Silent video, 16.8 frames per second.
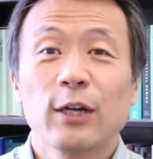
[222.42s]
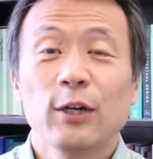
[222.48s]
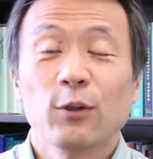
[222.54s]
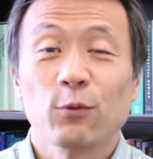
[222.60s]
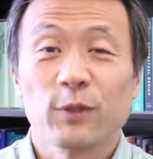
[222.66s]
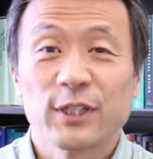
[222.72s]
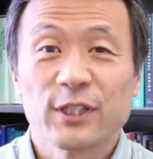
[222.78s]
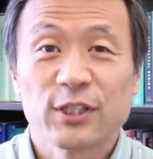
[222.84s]

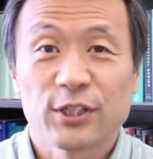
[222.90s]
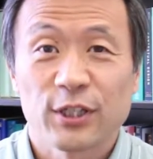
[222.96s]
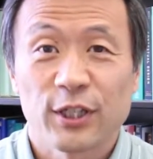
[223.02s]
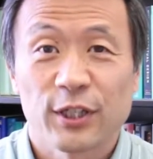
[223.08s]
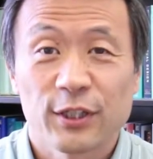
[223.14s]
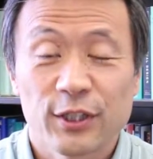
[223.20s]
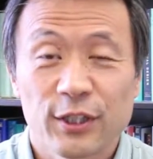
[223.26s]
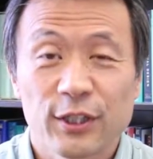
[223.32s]
we
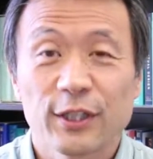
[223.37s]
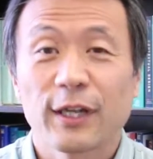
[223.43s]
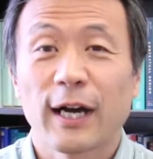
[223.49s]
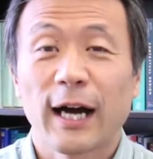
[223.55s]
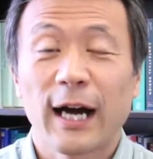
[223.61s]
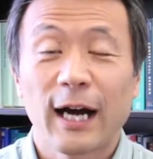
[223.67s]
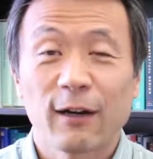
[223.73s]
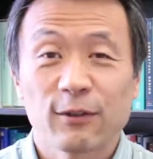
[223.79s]
study
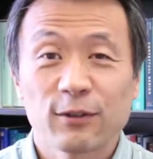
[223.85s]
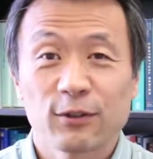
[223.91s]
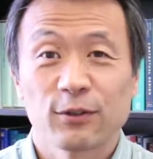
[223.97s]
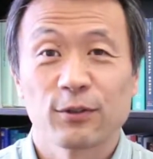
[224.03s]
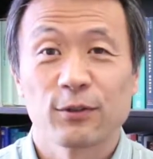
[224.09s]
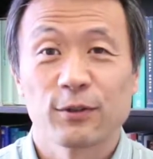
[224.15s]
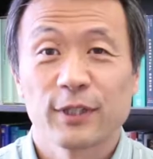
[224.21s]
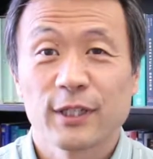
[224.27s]
how
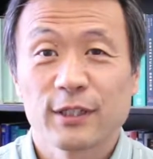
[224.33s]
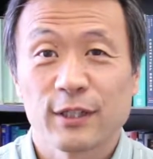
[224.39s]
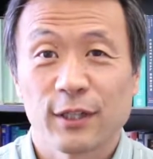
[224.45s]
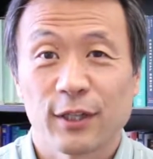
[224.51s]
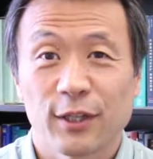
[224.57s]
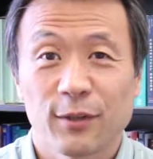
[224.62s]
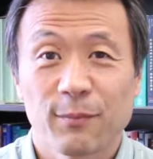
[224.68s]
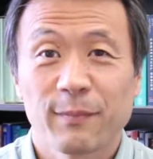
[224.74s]
students
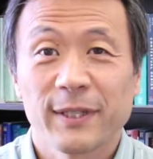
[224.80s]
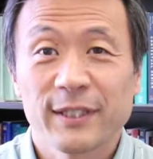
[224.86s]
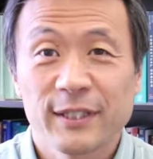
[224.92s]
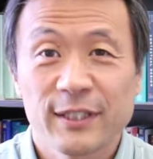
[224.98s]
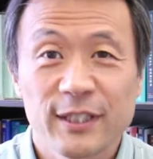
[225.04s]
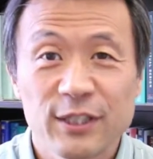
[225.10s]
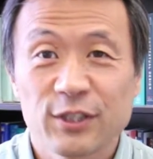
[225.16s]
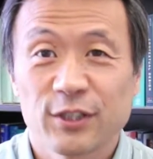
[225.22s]
learn by
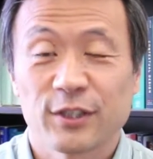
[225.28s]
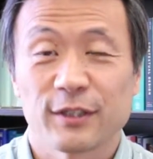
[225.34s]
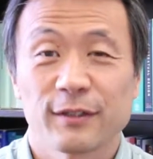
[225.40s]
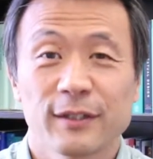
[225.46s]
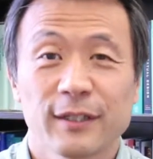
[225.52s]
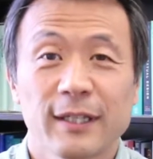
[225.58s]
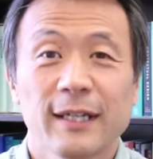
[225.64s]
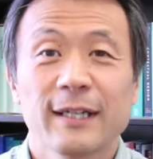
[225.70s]
teaching.
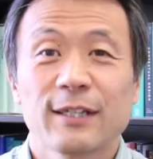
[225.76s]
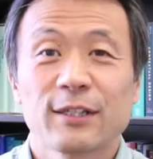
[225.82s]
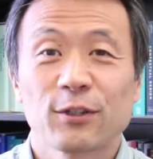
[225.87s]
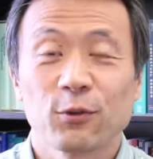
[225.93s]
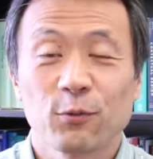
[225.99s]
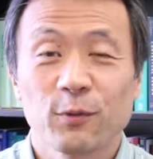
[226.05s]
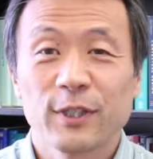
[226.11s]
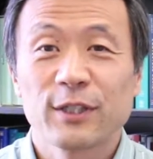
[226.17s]

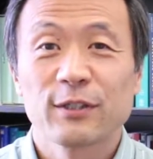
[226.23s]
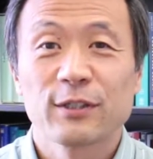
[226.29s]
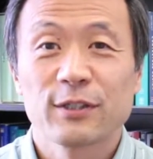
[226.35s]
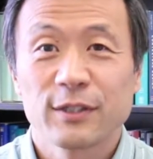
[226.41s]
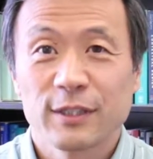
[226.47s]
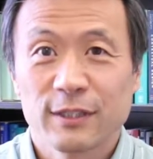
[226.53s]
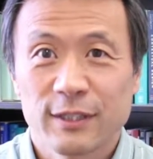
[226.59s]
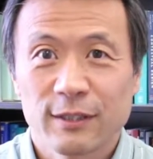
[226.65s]
So we
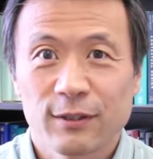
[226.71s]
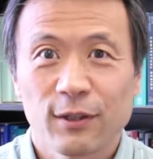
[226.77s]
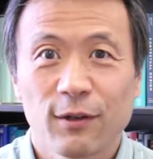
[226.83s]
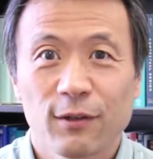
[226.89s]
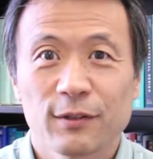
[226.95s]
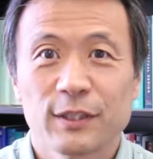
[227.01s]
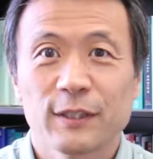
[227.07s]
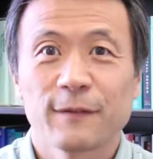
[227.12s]
use this
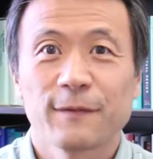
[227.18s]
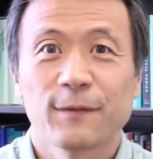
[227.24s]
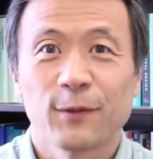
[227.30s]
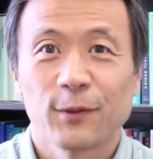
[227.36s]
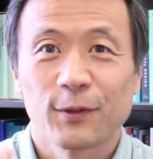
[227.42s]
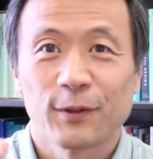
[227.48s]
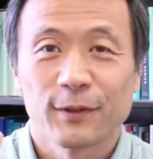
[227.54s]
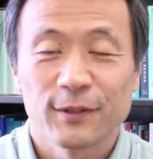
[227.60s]
technology
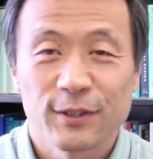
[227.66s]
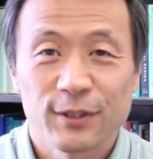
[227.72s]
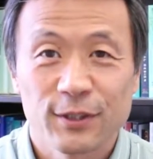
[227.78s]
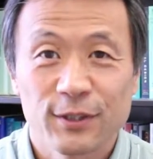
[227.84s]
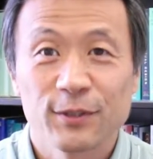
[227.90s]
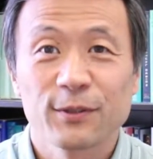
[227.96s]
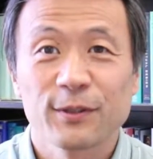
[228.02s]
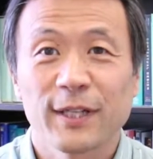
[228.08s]
for
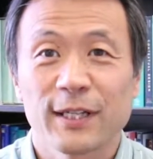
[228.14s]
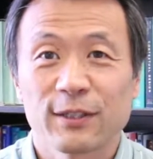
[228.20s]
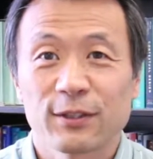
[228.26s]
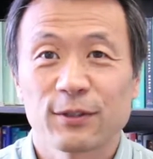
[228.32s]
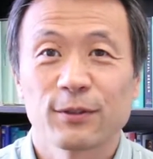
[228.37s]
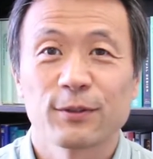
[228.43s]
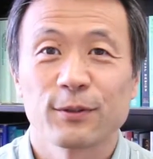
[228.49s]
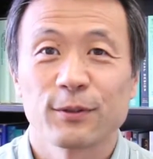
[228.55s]
students
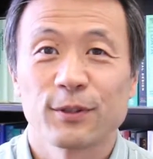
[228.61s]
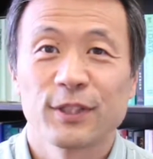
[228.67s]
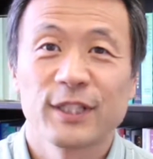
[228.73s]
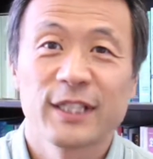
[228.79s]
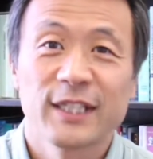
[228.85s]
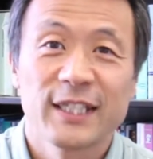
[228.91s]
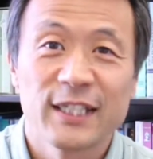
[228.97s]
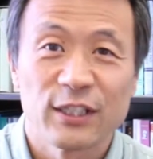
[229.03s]
to
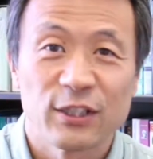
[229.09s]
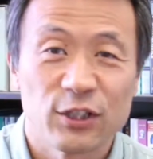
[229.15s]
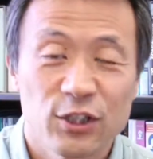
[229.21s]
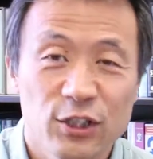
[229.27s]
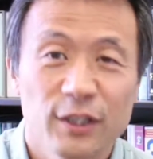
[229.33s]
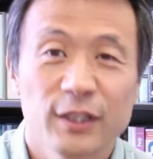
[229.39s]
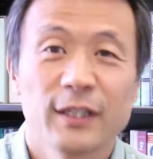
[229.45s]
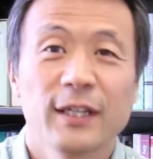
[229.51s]

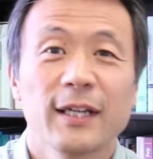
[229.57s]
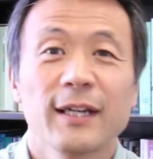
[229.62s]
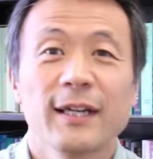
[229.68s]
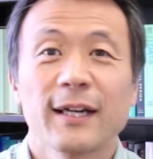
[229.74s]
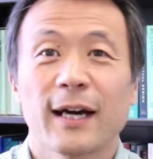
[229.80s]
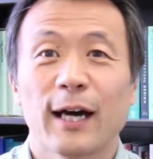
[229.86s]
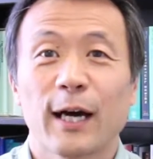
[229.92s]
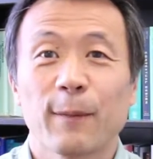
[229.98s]
teach.
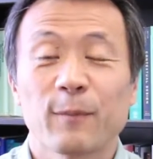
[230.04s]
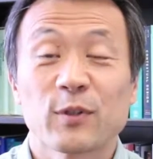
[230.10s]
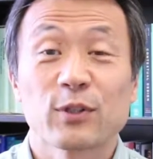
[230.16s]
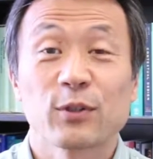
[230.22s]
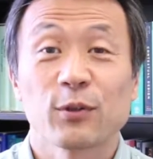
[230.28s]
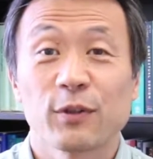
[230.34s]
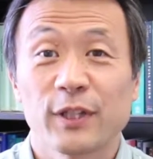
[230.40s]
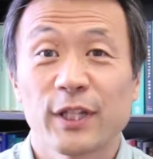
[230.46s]

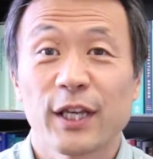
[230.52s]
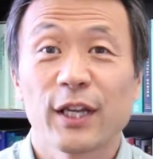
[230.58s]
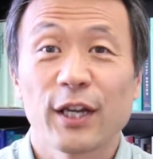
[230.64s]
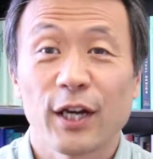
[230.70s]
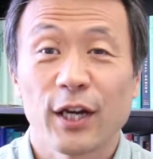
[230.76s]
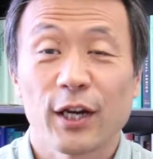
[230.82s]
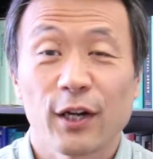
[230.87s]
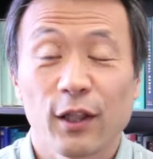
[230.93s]
So
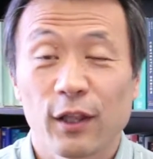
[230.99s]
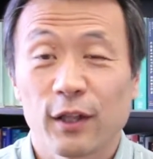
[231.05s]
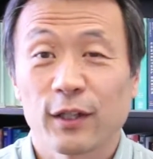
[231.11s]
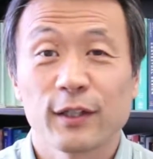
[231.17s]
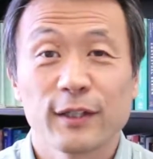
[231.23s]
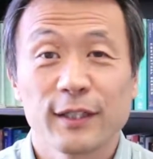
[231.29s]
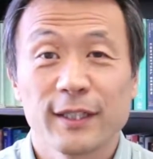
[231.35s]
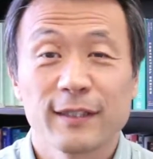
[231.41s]
they are
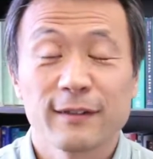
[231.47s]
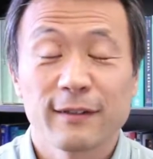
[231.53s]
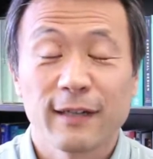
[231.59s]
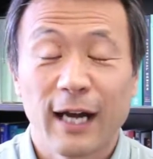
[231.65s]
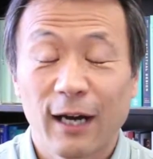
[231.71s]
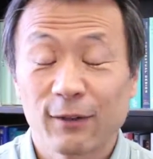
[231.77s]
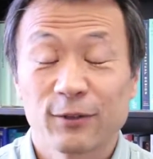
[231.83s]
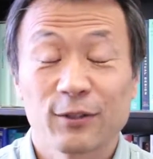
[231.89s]
learning
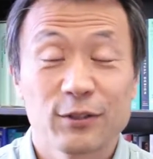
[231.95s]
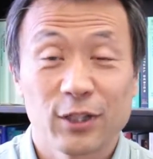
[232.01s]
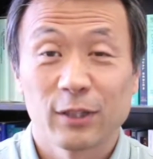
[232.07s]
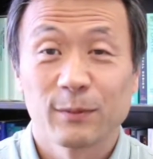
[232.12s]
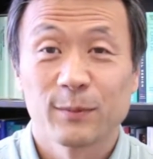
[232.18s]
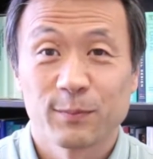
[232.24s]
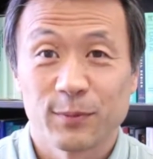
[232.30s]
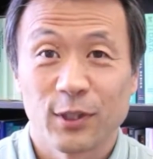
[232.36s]
how to
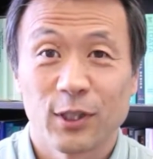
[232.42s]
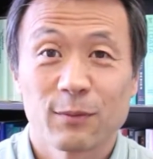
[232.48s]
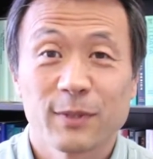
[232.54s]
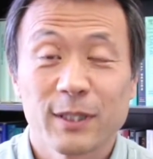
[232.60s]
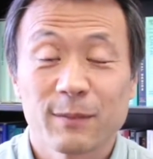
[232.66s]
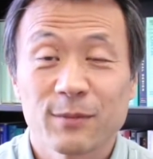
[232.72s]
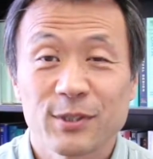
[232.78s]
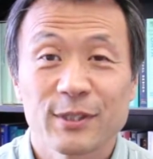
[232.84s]
solve
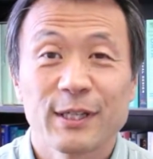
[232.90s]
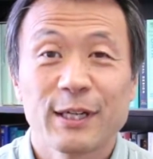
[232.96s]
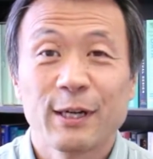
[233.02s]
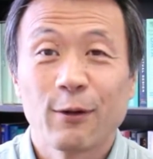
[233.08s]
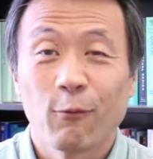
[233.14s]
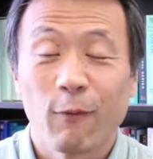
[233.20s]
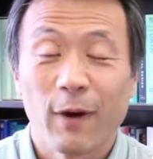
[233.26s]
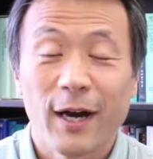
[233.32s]
problems
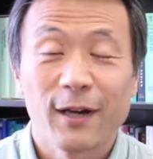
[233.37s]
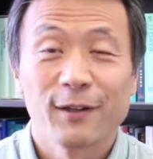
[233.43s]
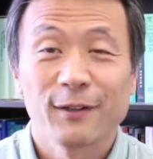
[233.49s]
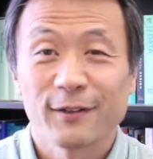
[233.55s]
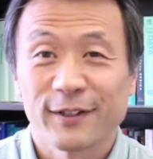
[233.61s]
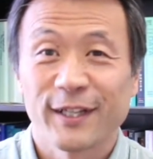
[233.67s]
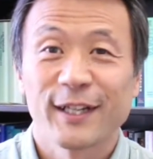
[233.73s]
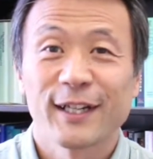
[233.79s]

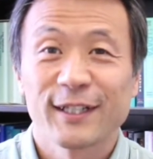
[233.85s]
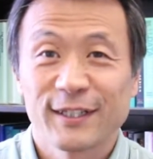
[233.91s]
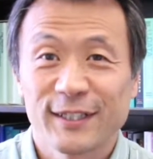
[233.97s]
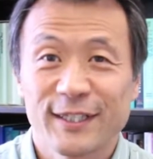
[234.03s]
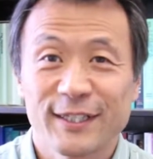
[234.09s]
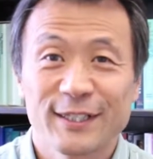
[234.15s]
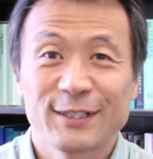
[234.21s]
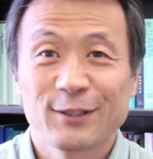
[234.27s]
while they are
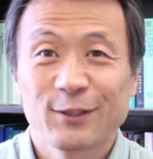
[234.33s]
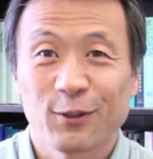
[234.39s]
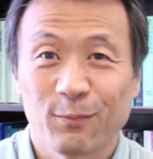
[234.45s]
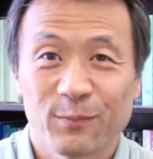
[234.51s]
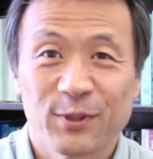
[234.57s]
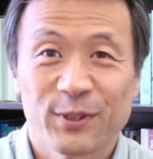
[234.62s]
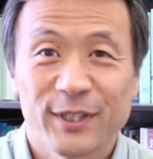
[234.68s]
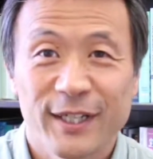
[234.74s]
teaching
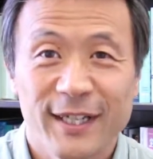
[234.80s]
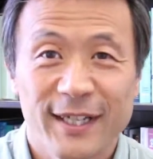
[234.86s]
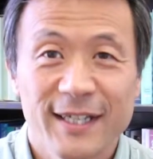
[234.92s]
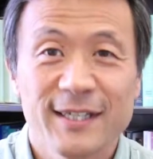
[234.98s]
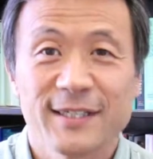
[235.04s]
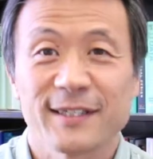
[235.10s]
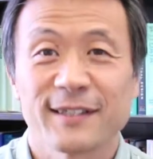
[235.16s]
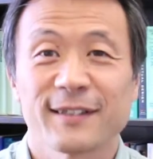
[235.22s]
computer
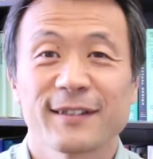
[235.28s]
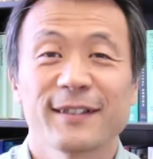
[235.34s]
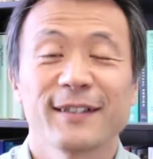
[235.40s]
agent.